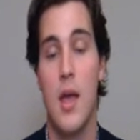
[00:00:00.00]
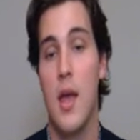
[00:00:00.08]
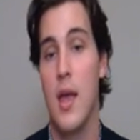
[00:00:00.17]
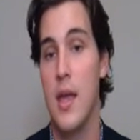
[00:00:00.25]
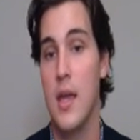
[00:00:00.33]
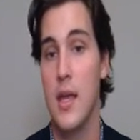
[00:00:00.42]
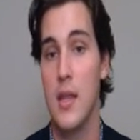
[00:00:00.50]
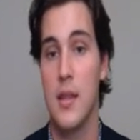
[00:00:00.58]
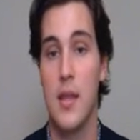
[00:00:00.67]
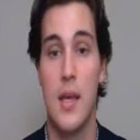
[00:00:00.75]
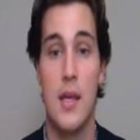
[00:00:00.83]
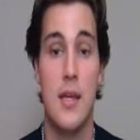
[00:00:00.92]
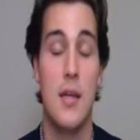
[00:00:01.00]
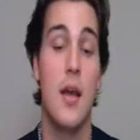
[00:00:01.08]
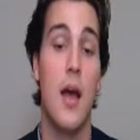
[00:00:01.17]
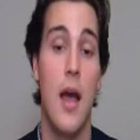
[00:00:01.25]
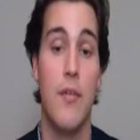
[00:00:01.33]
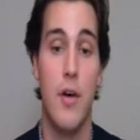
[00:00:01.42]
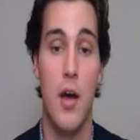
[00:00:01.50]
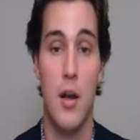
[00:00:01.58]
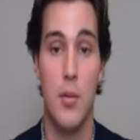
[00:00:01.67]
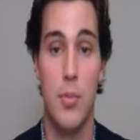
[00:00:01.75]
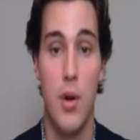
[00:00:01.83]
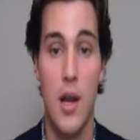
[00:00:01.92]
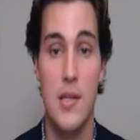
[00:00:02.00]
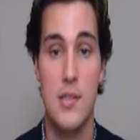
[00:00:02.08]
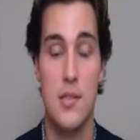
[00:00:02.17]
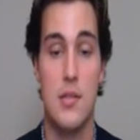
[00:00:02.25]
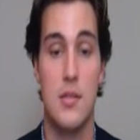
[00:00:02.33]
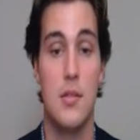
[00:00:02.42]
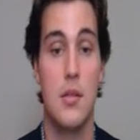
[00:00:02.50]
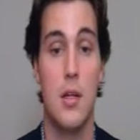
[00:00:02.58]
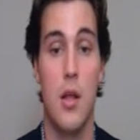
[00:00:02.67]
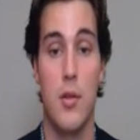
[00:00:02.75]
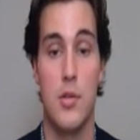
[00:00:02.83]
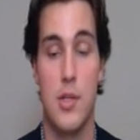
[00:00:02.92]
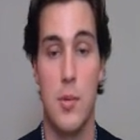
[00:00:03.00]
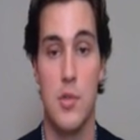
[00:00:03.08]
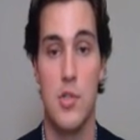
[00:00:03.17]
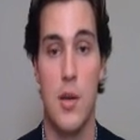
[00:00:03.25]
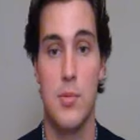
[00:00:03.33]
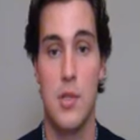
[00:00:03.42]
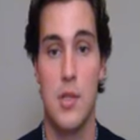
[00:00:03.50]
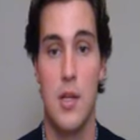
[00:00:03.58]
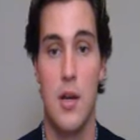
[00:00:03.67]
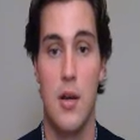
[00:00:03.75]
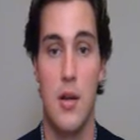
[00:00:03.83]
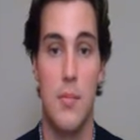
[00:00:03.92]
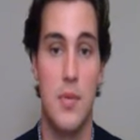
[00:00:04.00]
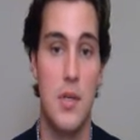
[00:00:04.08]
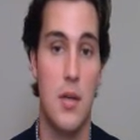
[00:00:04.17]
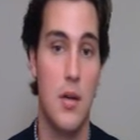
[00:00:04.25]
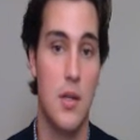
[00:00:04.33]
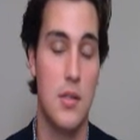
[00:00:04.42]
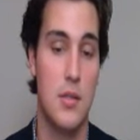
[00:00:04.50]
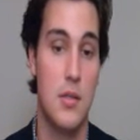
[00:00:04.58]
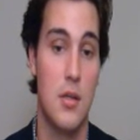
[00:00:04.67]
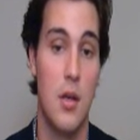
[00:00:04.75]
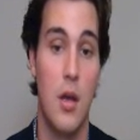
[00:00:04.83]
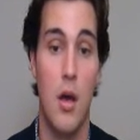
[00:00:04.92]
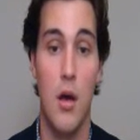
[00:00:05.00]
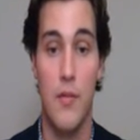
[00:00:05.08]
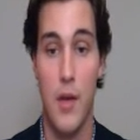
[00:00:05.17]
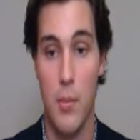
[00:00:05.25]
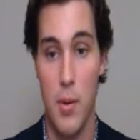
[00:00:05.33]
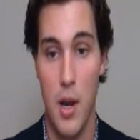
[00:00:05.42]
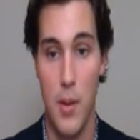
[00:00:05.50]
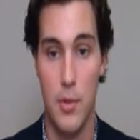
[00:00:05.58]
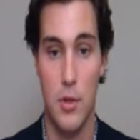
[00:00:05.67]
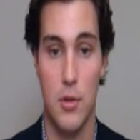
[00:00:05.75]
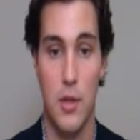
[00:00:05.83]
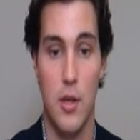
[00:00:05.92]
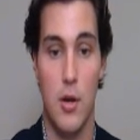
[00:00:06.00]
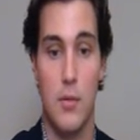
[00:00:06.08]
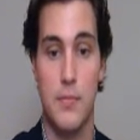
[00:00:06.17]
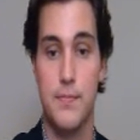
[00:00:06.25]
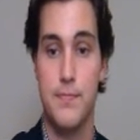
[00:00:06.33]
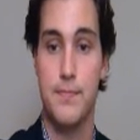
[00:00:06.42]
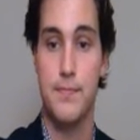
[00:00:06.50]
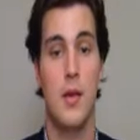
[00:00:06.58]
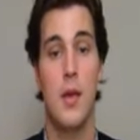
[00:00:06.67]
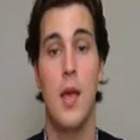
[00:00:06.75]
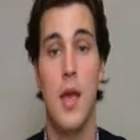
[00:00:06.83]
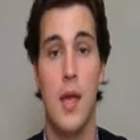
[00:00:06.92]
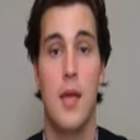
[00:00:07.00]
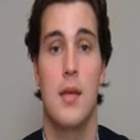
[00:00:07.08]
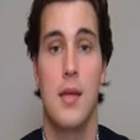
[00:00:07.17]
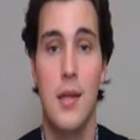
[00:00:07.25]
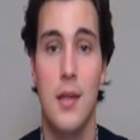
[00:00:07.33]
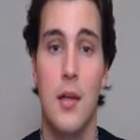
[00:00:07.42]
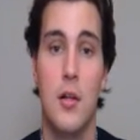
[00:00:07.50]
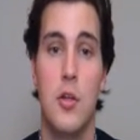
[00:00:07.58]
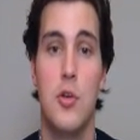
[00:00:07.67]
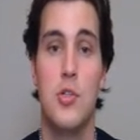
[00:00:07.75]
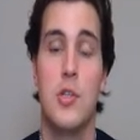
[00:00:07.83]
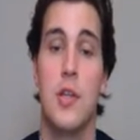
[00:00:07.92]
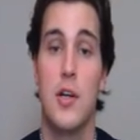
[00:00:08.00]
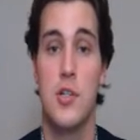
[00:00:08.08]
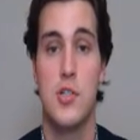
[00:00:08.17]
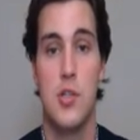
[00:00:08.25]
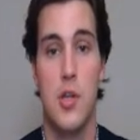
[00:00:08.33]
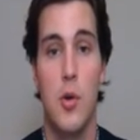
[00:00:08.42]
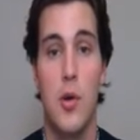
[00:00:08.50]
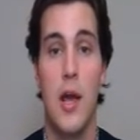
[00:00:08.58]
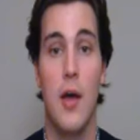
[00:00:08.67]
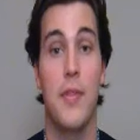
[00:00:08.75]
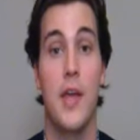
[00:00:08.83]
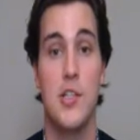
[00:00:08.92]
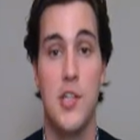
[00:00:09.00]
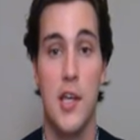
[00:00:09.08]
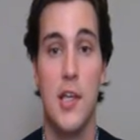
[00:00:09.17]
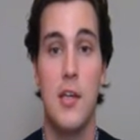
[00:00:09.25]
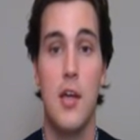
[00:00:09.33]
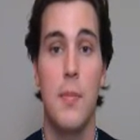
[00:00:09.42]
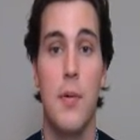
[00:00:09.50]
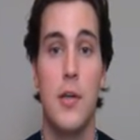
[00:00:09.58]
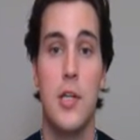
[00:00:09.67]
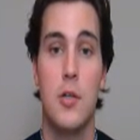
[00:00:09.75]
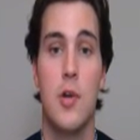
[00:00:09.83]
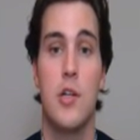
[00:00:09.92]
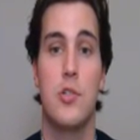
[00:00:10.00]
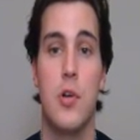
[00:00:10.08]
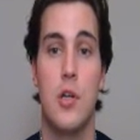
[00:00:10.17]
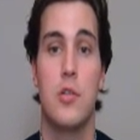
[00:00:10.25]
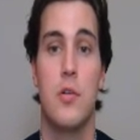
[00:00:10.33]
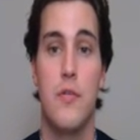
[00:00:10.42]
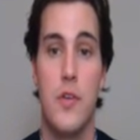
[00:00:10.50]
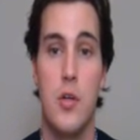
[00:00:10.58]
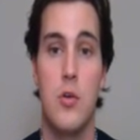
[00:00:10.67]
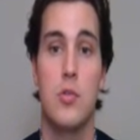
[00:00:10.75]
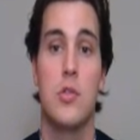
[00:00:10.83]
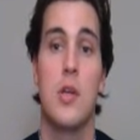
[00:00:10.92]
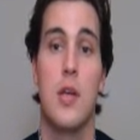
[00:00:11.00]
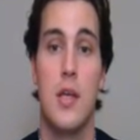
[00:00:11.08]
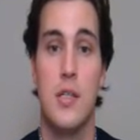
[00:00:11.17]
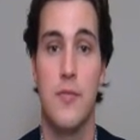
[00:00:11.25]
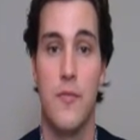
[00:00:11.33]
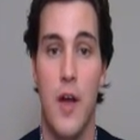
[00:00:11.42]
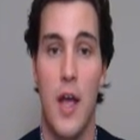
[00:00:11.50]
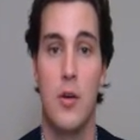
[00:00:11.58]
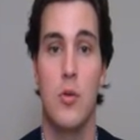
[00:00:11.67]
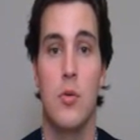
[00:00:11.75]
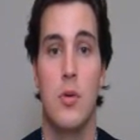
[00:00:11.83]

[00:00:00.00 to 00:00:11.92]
And they have higher prices than other sandwich shops in the area because of how popular they are. In conclusion, there is no doubt that checking up on your restaurant's reviews is vital.